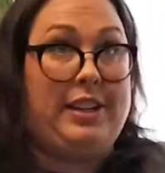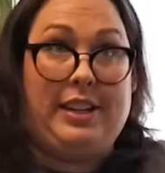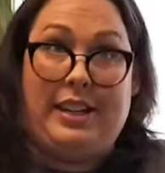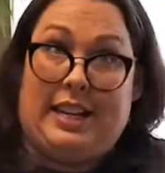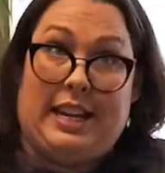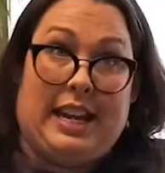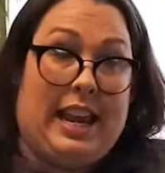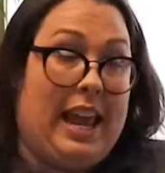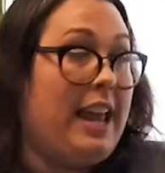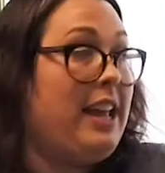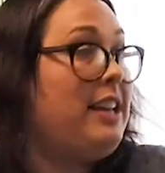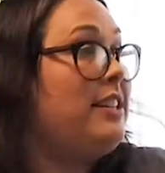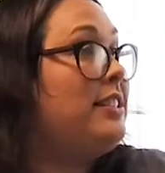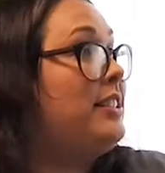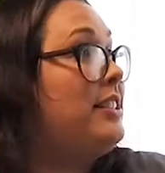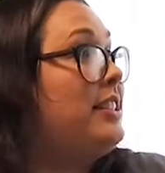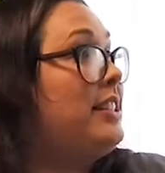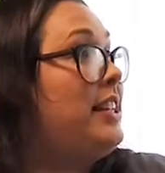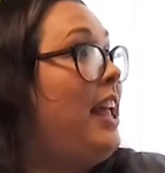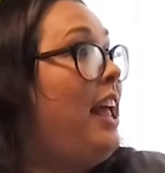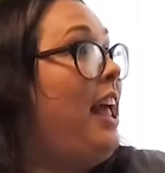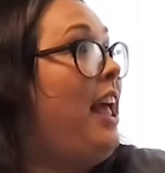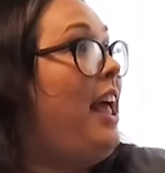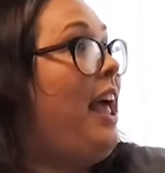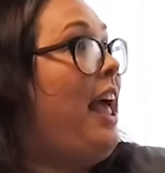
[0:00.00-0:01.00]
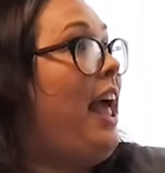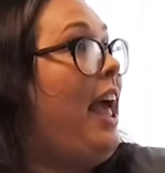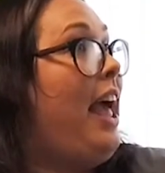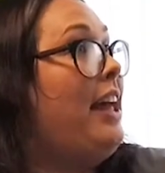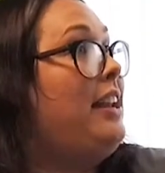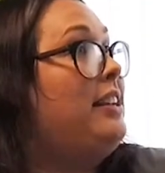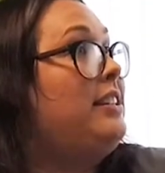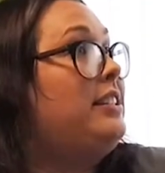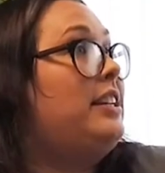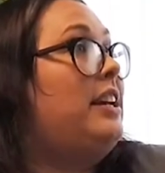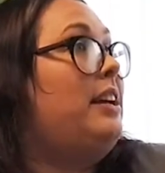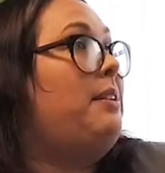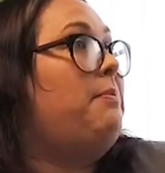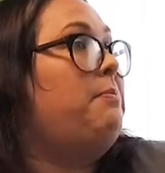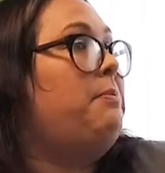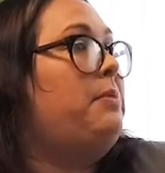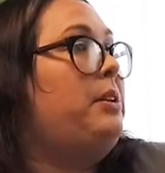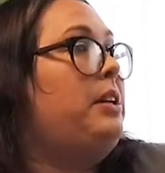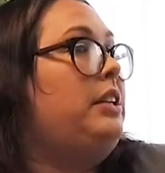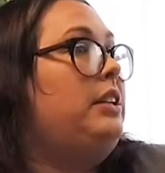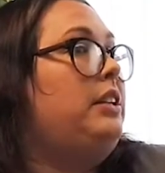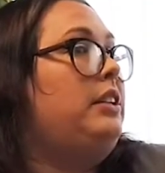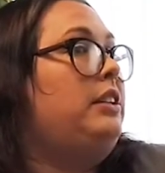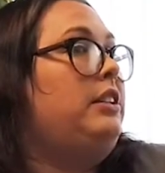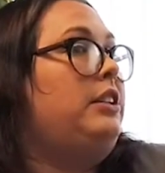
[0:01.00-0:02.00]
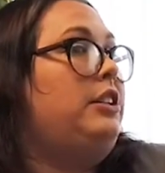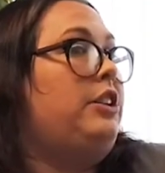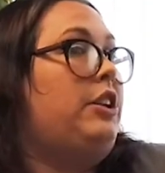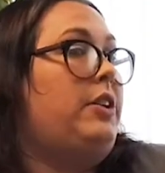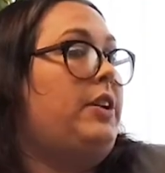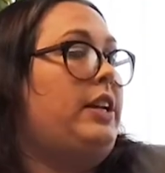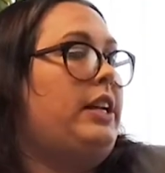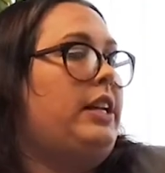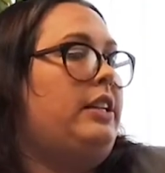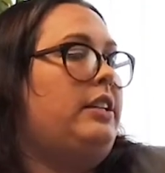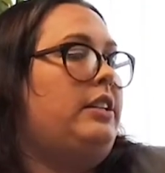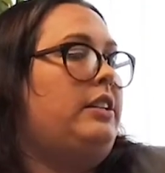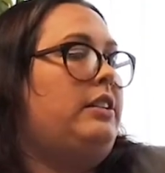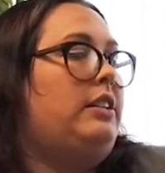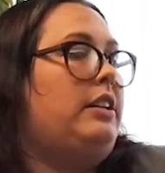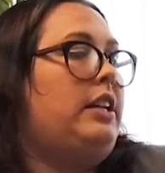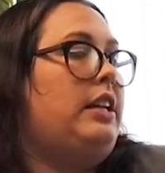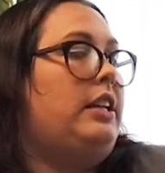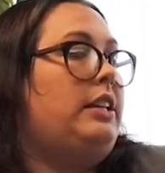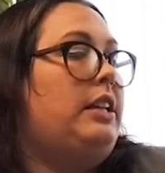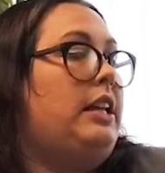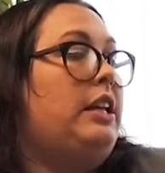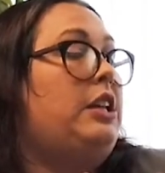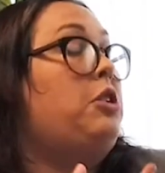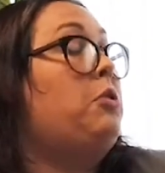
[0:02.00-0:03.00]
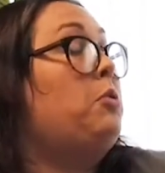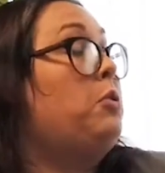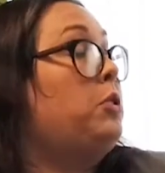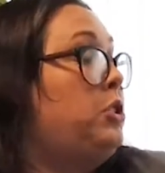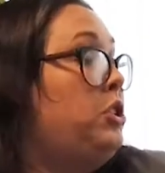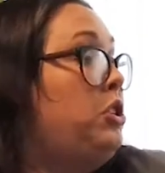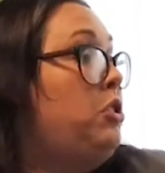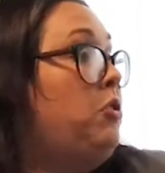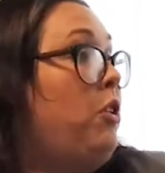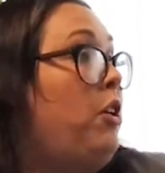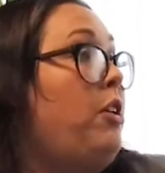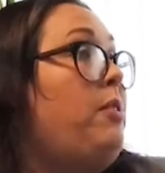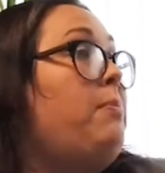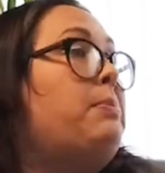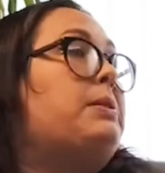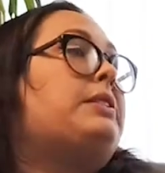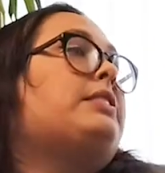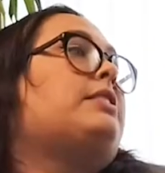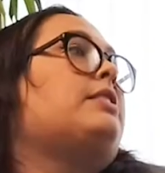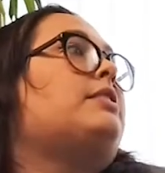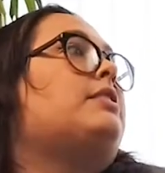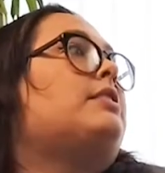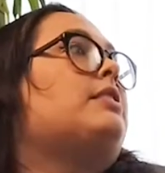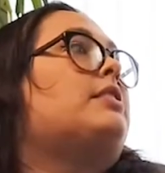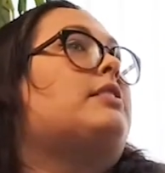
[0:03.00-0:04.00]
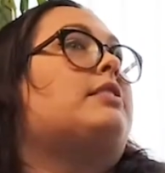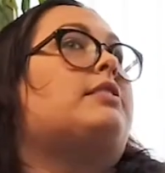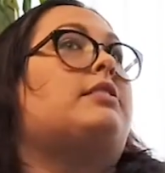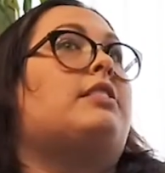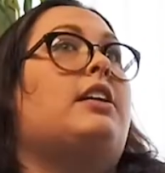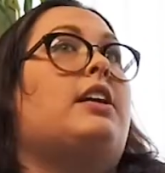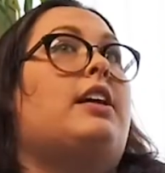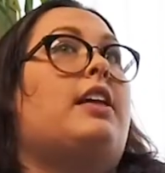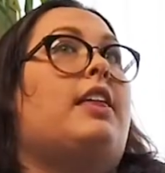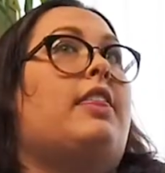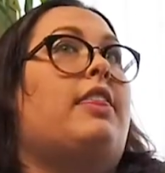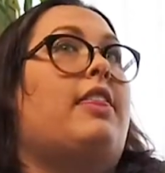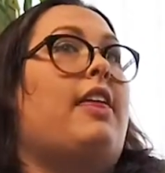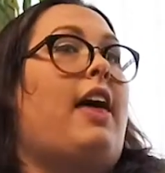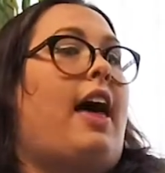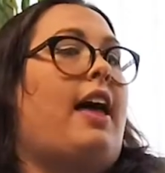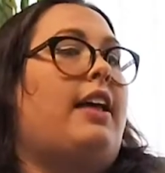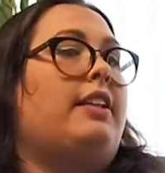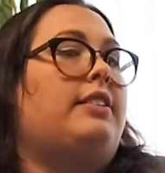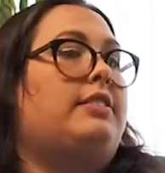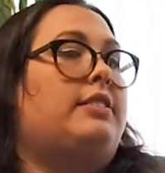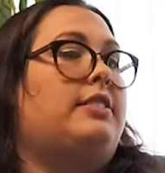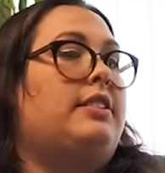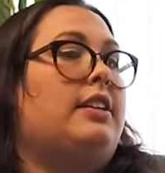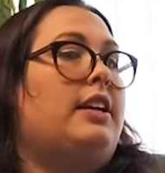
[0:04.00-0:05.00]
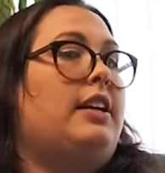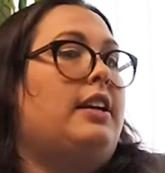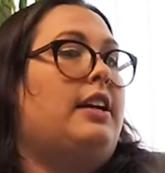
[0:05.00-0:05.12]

in Nest and in your own businesses that